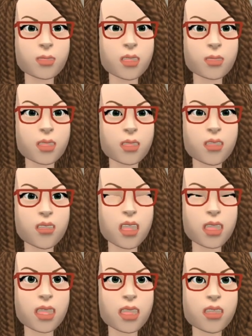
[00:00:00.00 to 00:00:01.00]
and can
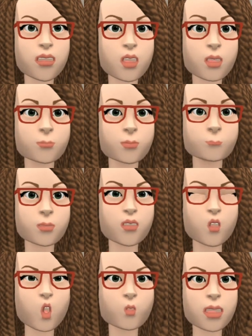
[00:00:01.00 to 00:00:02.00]
reflect a firm's
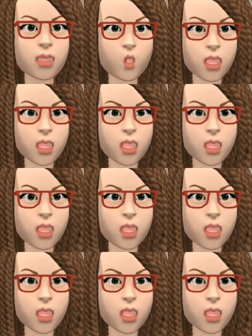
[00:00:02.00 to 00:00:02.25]
performance